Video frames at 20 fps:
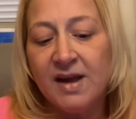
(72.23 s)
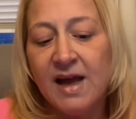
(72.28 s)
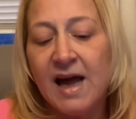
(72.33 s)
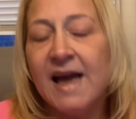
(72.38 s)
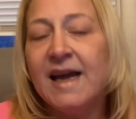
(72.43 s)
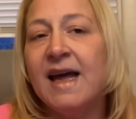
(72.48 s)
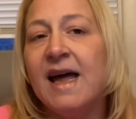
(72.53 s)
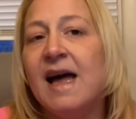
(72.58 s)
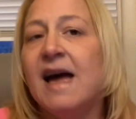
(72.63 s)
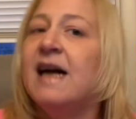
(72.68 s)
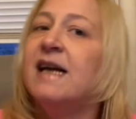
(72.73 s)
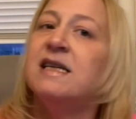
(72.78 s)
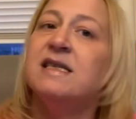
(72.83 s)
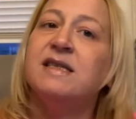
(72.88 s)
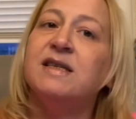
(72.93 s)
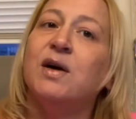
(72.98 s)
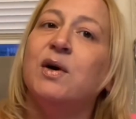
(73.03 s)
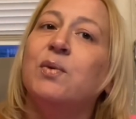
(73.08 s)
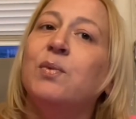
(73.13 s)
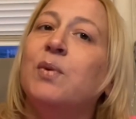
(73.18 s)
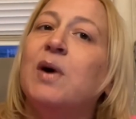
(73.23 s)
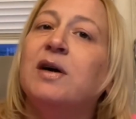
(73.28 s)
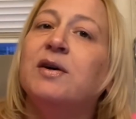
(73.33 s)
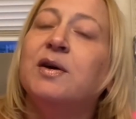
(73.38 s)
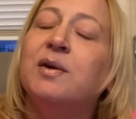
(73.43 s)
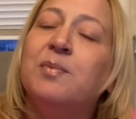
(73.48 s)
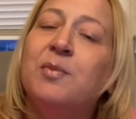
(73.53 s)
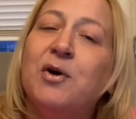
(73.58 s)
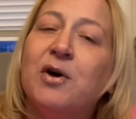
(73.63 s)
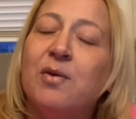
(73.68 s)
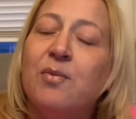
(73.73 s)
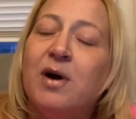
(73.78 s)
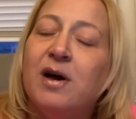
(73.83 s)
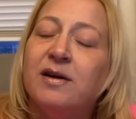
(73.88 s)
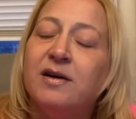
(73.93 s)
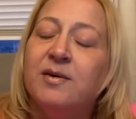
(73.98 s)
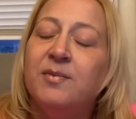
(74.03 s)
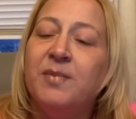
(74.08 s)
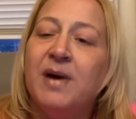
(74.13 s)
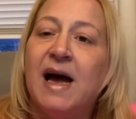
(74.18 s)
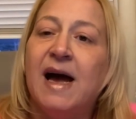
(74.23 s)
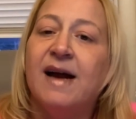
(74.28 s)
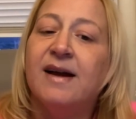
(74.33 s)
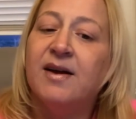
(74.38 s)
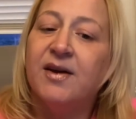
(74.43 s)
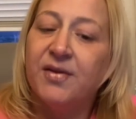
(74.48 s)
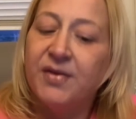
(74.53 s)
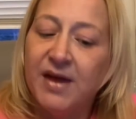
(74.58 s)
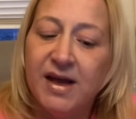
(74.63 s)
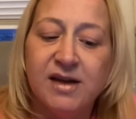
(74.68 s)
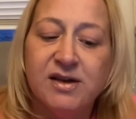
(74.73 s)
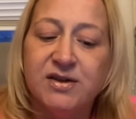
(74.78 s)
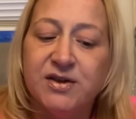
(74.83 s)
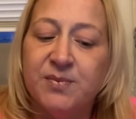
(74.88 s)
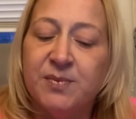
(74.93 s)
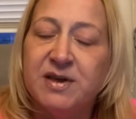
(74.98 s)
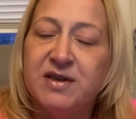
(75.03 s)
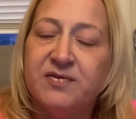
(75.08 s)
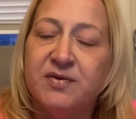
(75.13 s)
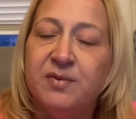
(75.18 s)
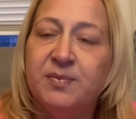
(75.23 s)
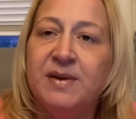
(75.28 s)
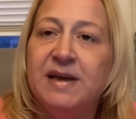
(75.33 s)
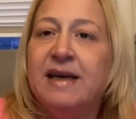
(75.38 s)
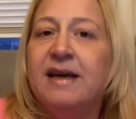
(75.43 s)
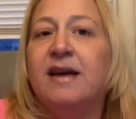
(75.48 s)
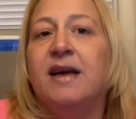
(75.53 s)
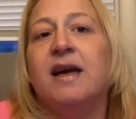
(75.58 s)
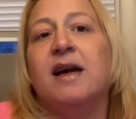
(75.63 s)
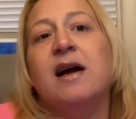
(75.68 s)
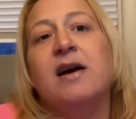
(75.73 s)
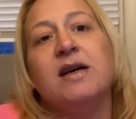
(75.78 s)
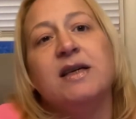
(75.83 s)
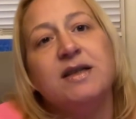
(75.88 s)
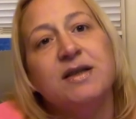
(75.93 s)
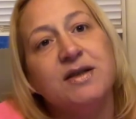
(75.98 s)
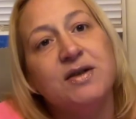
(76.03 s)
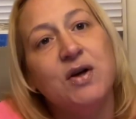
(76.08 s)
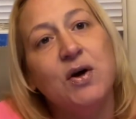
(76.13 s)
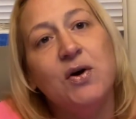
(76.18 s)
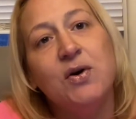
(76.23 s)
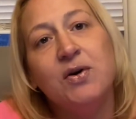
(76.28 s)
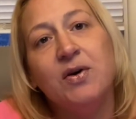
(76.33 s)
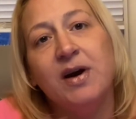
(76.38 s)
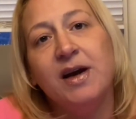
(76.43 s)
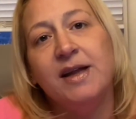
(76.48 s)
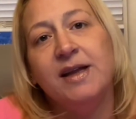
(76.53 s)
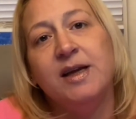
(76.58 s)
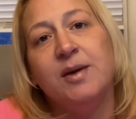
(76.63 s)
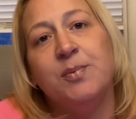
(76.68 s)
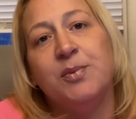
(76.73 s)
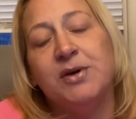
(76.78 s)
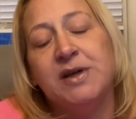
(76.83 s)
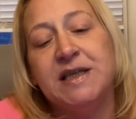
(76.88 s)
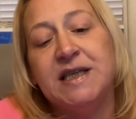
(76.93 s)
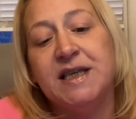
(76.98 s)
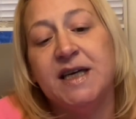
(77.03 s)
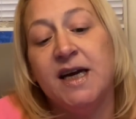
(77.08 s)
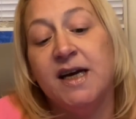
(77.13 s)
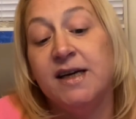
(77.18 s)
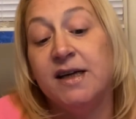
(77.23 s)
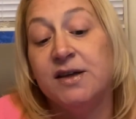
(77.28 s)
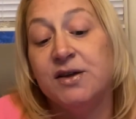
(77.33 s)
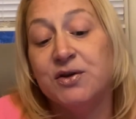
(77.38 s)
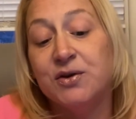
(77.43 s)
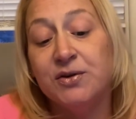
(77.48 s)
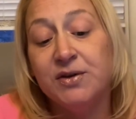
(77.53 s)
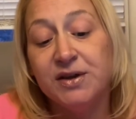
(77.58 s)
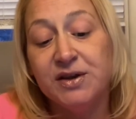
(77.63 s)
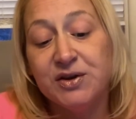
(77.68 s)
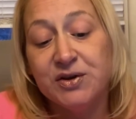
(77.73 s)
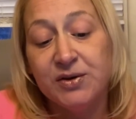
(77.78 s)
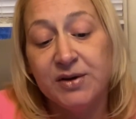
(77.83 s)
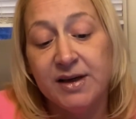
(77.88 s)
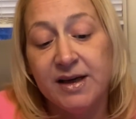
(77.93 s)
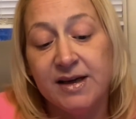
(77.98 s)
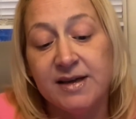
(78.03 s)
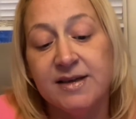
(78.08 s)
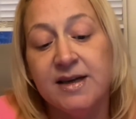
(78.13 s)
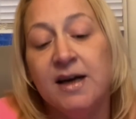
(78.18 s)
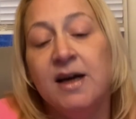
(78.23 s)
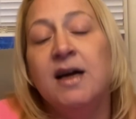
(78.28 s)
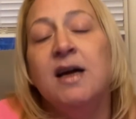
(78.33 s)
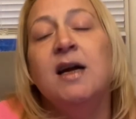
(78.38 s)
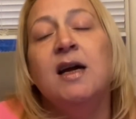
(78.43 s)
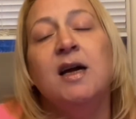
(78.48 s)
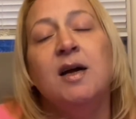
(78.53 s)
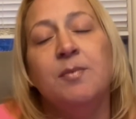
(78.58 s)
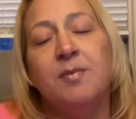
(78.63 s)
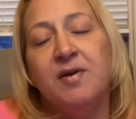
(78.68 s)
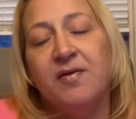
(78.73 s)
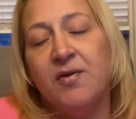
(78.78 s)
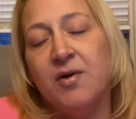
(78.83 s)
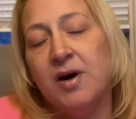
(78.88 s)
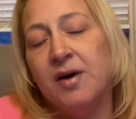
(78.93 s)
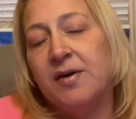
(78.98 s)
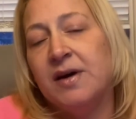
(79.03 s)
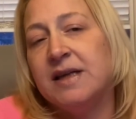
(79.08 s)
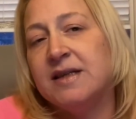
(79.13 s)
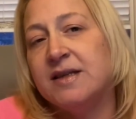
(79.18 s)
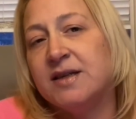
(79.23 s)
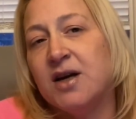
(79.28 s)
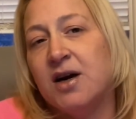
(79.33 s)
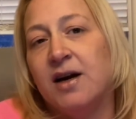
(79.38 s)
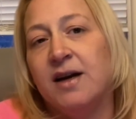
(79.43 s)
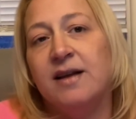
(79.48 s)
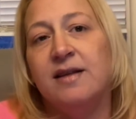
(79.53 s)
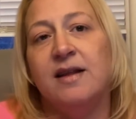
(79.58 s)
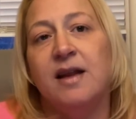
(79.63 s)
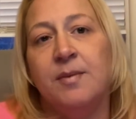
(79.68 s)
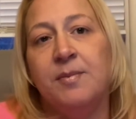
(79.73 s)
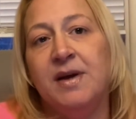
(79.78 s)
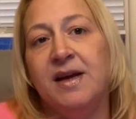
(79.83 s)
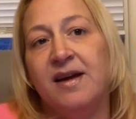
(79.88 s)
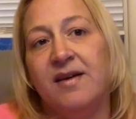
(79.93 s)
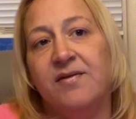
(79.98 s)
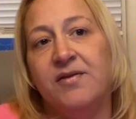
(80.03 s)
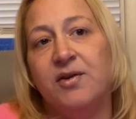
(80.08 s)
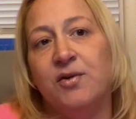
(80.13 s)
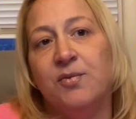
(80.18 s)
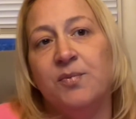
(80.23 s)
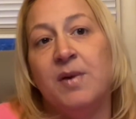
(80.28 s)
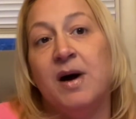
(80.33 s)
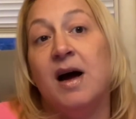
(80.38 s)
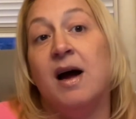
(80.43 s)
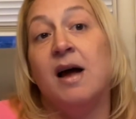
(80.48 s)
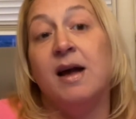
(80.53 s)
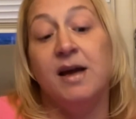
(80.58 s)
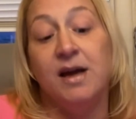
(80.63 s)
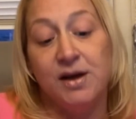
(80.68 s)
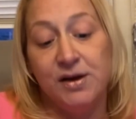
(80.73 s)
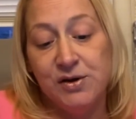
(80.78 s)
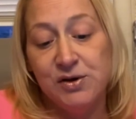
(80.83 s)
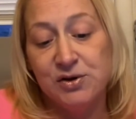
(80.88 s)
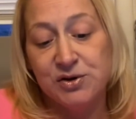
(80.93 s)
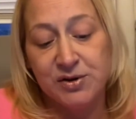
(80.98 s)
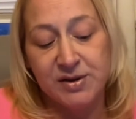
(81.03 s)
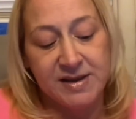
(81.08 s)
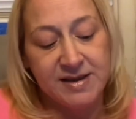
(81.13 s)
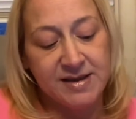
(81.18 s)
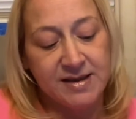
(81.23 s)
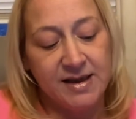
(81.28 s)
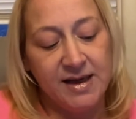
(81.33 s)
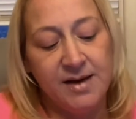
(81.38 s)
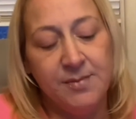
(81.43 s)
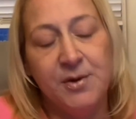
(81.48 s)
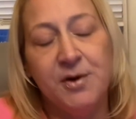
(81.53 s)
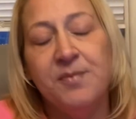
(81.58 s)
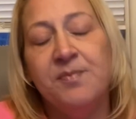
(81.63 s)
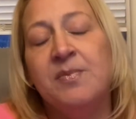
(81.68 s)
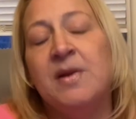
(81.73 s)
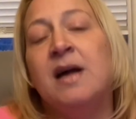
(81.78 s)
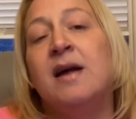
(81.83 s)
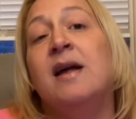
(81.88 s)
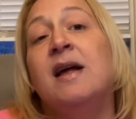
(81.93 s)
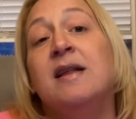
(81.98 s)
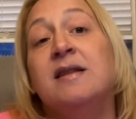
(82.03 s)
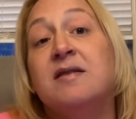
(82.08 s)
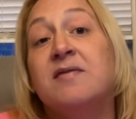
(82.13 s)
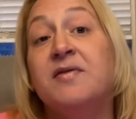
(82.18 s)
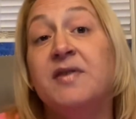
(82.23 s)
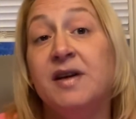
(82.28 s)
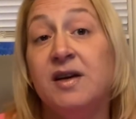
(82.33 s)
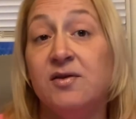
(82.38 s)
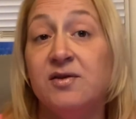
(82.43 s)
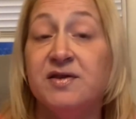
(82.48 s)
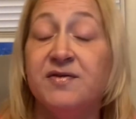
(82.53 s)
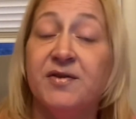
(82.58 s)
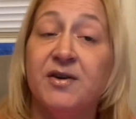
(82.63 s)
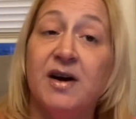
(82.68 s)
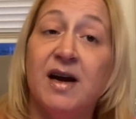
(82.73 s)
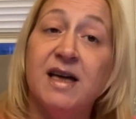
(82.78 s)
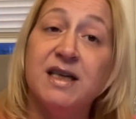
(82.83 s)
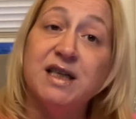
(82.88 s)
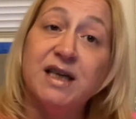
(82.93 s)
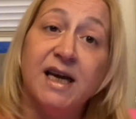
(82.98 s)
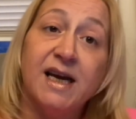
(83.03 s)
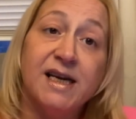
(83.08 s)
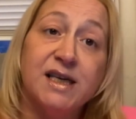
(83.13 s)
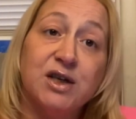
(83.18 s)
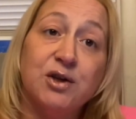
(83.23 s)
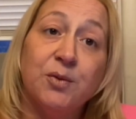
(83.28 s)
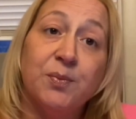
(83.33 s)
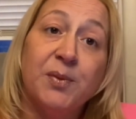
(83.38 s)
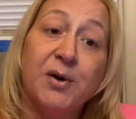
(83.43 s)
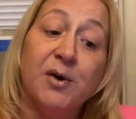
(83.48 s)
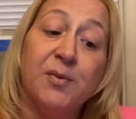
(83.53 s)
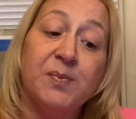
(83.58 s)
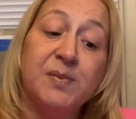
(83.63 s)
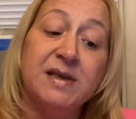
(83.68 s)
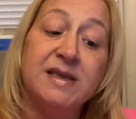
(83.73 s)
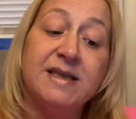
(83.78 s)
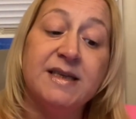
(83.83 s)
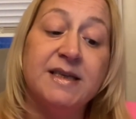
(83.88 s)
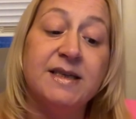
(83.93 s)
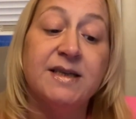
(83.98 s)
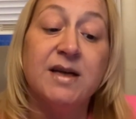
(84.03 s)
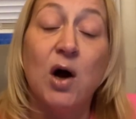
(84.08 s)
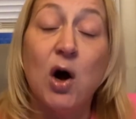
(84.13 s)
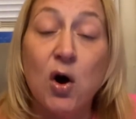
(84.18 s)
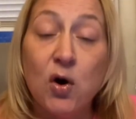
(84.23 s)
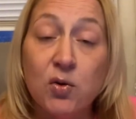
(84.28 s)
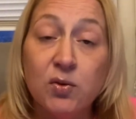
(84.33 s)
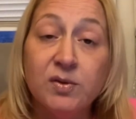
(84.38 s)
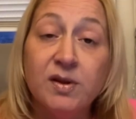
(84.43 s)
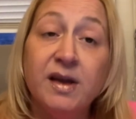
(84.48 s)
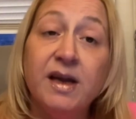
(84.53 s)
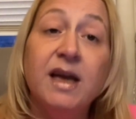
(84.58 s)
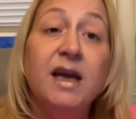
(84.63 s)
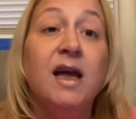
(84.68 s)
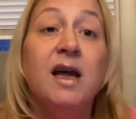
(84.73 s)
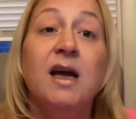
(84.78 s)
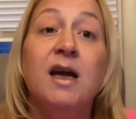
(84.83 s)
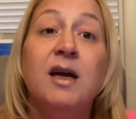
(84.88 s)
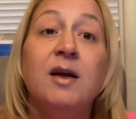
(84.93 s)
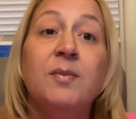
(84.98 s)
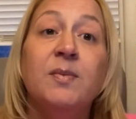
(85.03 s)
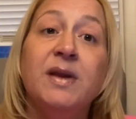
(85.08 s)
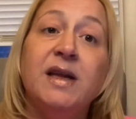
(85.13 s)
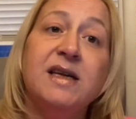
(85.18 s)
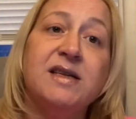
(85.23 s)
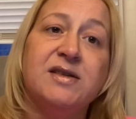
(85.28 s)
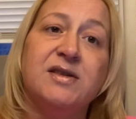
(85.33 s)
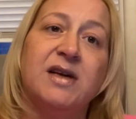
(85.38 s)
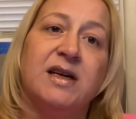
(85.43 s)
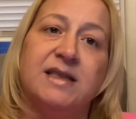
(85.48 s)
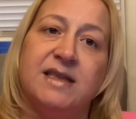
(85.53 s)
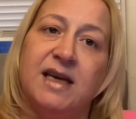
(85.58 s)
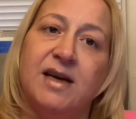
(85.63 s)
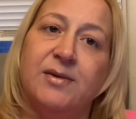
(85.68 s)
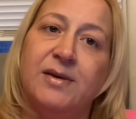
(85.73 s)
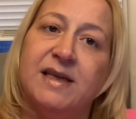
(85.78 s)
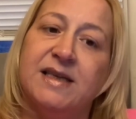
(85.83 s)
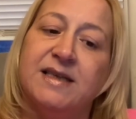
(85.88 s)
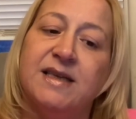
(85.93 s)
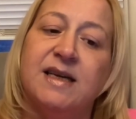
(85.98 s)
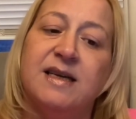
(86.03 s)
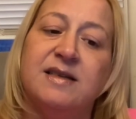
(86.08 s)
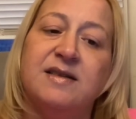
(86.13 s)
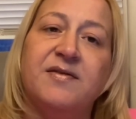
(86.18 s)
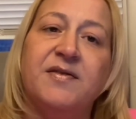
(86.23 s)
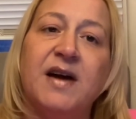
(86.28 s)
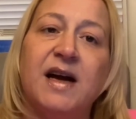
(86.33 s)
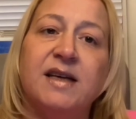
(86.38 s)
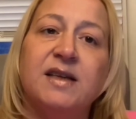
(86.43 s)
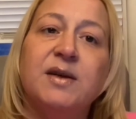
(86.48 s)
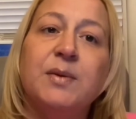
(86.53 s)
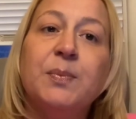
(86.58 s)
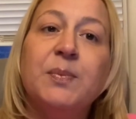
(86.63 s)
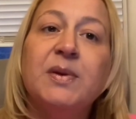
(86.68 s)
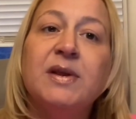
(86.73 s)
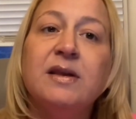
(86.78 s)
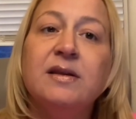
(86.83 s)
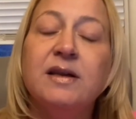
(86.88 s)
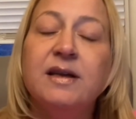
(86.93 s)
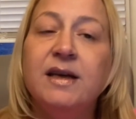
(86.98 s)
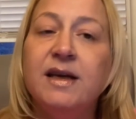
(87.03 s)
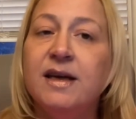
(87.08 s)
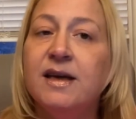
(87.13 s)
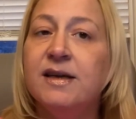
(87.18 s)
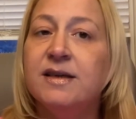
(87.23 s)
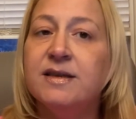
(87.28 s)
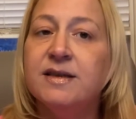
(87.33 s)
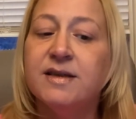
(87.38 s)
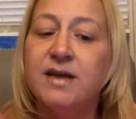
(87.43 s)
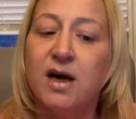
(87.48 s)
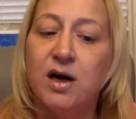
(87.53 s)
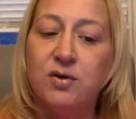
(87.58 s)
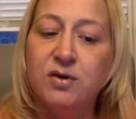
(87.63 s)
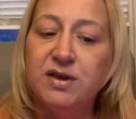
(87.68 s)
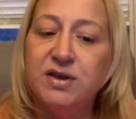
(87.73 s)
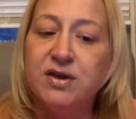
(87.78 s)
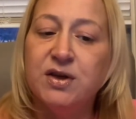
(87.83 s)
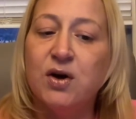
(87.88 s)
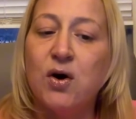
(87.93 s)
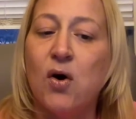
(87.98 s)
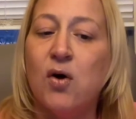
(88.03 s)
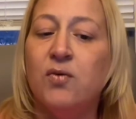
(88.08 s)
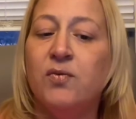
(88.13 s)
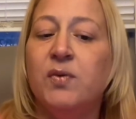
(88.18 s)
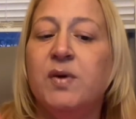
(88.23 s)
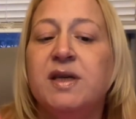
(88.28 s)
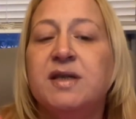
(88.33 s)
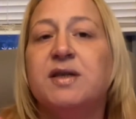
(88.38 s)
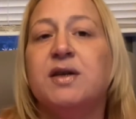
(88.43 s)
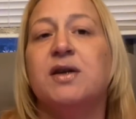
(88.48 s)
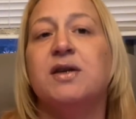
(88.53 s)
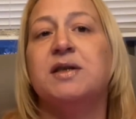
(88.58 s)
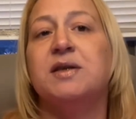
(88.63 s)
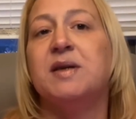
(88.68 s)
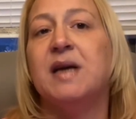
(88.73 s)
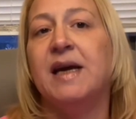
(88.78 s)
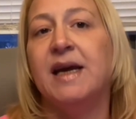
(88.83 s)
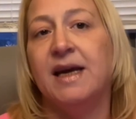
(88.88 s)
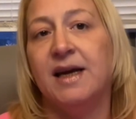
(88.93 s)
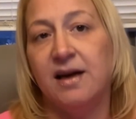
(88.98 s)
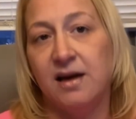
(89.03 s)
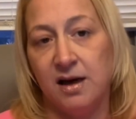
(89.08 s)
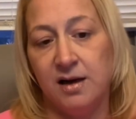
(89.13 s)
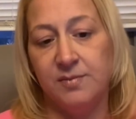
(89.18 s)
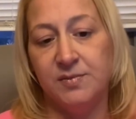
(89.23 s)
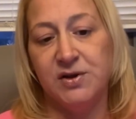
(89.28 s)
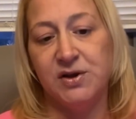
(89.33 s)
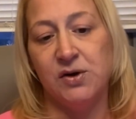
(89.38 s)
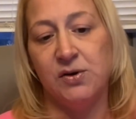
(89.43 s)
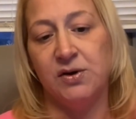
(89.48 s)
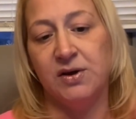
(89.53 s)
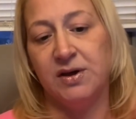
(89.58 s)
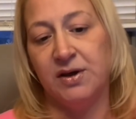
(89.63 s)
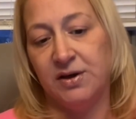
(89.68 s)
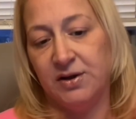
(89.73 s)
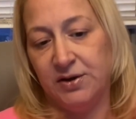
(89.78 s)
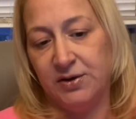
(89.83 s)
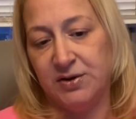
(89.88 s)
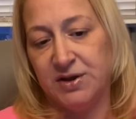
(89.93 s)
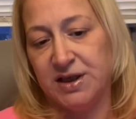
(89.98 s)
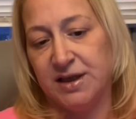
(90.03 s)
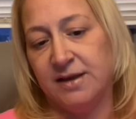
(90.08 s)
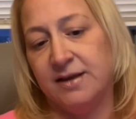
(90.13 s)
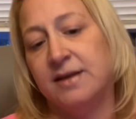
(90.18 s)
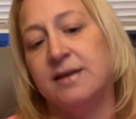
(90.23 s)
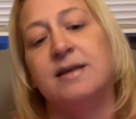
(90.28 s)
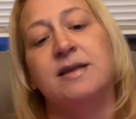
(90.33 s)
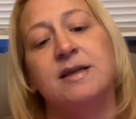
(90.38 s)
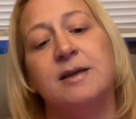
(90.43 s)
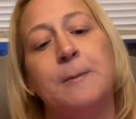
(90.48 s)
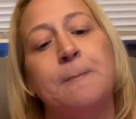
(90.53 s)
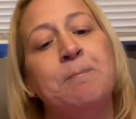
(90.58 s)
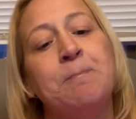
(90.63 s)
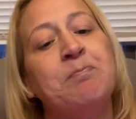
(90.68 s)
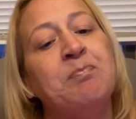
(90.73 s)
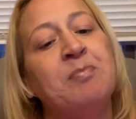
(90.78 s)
Hi guys, welcome or welcome back. Thank you so much for being here. It's so greatly appreciated, it truly, truly is. Before we get started, let me give you my usual disclaimer. This video is for educational purposes only. Please do not take what I say as fact. Please always do your own research and come to your own conclusions.